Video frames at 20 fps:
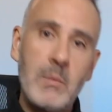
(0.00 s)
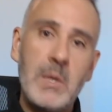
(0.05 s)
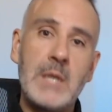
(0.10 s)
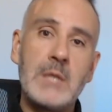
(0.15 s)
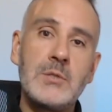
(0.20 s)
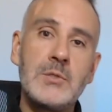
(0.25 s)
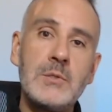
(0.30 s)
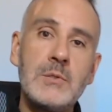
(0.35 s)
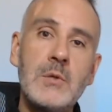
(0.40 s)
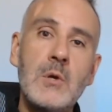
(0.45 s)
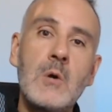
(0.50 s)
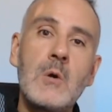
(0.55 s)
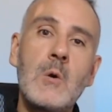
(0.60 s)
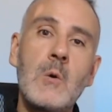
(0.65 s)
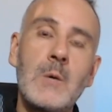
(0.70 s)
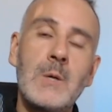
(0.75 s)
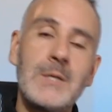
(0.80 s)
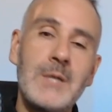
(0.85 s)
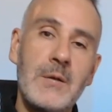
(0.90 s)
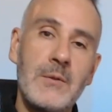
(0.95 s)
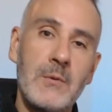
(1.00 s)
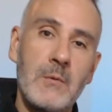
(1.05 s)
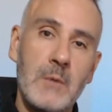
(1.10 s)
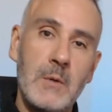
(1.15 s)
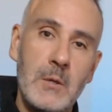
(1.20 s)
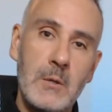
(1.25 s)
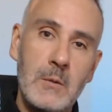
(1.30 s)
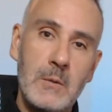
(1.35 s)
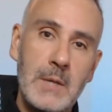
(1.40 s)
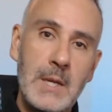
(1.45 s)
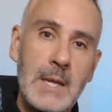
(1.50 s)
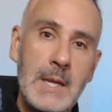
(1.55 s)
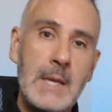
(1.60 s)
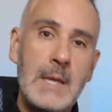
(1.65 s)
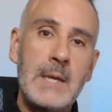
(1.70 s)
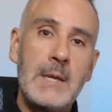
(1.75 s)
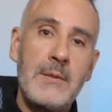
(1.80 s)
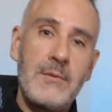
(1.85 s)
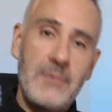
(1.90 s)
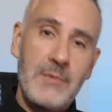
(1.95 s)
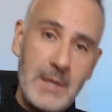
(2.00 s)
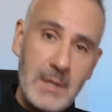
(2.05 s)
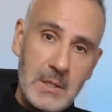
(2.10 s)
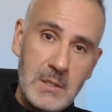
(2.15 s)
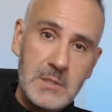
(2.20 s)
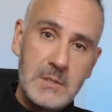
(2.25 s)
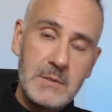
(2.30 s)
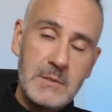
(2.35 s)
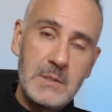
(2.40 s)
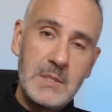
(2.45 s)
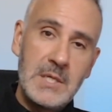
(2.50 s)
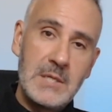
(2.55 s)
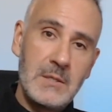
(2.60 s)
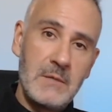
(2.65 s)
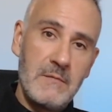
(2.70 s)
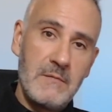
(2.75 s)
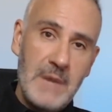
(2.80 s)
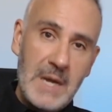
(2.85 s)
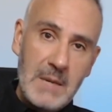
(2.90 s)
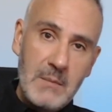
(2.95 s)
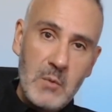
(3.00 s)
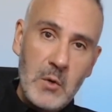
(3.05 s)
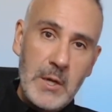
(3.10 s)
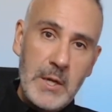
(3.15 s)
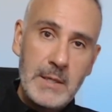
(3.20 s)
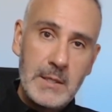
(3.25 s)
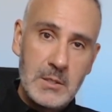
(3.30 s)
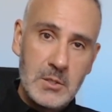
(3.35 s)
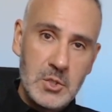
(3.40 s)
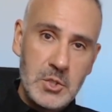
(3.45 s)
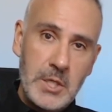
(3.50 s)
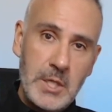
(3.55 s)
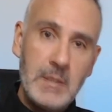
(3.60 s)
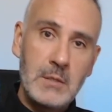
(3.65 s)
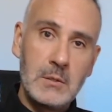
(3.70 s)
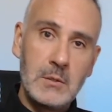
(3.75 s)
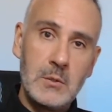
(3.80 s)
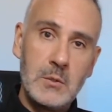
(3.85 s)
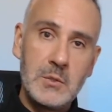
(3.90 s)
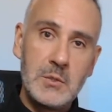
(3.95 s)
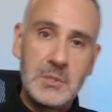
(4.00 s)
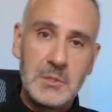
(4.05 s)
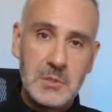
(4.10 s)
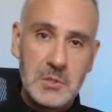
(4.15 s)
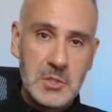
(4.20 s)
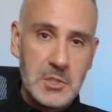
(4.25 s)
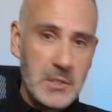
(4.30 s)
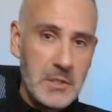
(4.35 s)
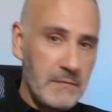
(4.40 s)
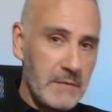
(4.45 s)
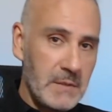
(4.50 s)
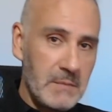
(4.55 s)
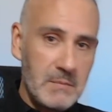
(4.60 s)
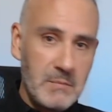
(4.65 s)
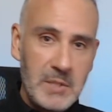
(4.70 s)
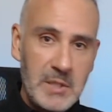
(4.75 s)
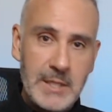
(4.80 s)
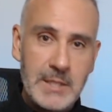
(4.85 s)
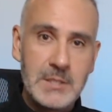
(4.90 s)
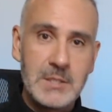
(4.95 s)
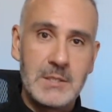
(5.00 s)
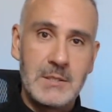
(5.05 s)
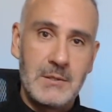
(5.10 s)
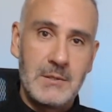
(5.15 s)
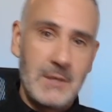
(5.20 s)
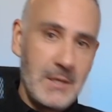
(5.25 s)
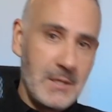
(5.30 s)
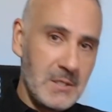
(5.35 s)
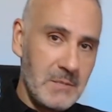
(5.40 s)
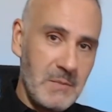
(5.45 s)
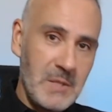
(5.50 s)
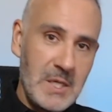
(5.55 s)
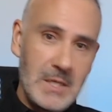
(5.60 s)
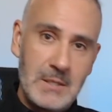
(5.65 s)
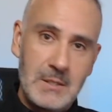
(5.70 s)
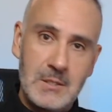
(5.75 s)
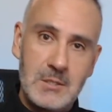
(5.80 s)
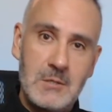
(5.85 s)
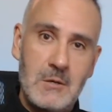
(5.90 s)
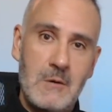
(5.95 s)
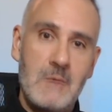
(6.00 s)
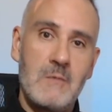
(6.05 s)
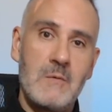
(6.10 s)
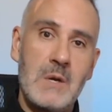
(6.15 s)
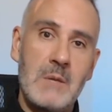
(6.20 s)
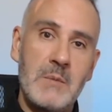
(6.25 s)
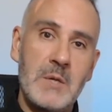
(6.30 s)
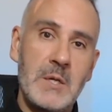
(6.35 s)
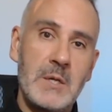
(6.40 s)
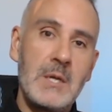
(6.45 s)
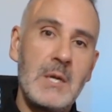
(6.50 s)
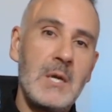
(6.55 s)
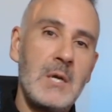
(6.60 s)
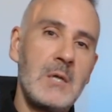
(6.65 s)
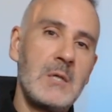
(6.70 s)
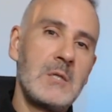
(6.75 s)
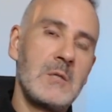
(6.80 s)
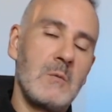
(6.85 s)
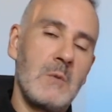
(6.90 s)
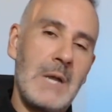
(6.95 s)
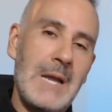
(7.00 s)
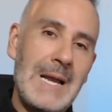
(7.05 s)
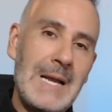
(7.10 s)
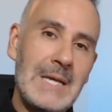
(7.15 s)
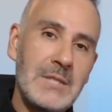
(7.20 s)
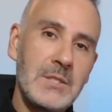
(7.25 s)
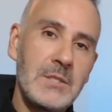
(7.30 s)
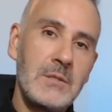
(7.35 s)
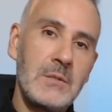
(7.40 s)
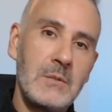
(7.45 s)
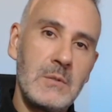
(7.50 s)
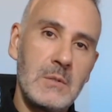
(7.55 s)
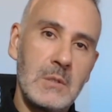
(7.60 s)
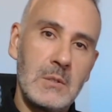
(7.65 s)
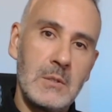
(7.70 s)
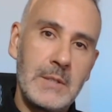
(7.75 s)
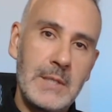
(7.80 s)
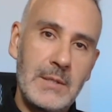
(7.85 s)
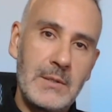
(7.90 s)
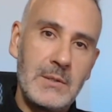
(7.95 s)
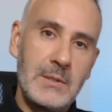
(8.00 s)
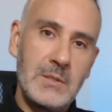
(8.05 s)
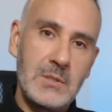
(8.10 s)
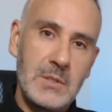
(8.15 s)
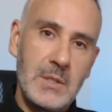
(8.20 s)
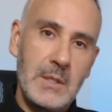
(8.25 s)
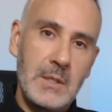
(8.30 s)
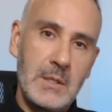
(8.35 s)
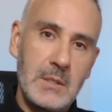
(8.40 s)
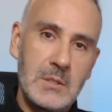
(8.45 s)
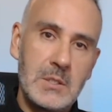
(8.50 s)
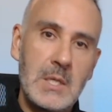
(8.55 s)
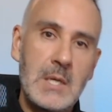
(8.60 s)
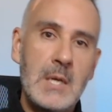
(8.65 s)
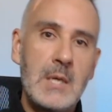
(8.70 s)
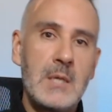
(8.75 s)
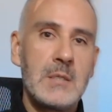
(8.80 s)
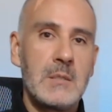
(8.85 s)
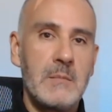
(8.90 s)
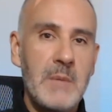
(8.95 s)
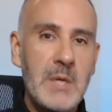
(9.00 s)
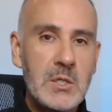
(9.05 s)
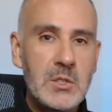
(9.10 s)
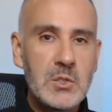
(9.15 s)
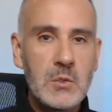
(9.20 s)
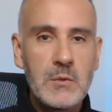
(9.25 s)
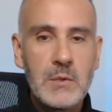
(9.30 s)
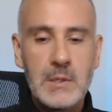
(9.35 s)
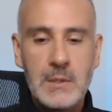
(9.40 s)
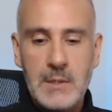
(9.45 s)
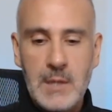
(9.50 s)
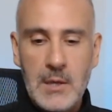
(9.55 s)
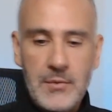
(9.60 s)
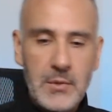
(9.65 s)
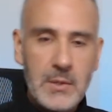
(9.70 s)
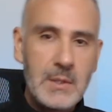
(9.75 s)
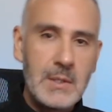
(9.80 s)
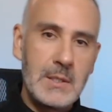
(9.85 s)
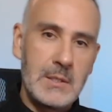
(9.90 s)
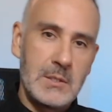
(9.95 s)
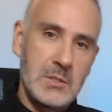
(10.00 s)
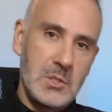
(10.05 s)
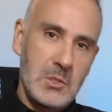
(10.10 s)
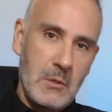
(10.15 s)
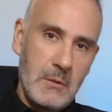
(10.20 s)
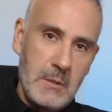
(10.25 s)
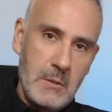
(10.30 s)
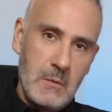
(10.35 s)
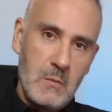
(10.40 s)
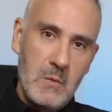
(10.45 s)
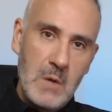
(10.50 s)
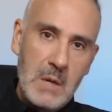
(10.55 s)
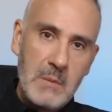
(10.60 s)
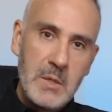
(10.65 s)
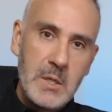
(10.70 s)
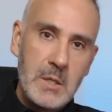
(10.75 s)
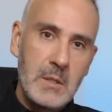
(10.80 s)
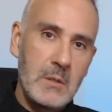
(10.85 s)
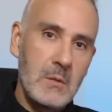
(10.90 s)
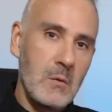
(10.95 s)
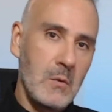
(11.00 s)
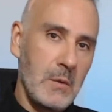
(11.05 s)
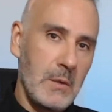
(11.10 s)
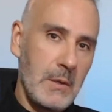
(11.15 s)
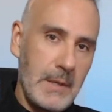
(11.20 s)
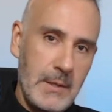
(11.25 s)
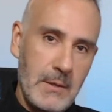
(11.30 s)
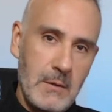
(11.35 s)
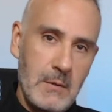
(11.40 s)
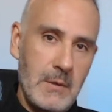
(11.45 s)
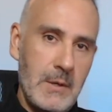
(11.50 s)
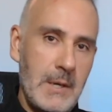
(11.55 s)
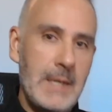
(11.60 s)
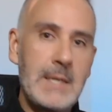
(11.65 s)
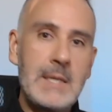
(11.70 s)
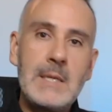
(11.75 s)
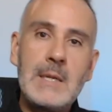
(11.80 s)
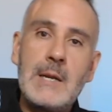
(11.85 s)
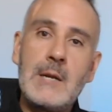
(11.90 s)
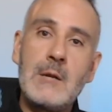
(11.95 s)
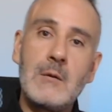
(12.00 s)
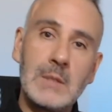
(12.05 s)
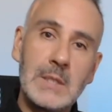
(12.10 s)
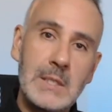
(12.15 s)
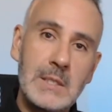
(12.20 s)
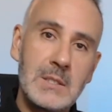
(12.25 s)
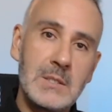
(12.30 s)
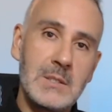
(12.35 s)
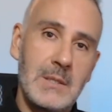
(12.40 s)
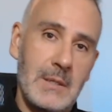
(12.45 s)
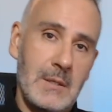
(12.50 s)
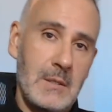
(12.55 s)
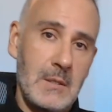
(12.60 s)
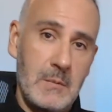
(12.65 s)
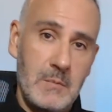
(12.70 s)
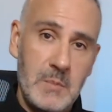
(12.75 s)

But as you know, going down the road, things tend to vibrate and shake loose and shift in place and things begin to start rubbing. So we're asking you to look at these things to make sure that nothing has started rubbing or are there any air leaks that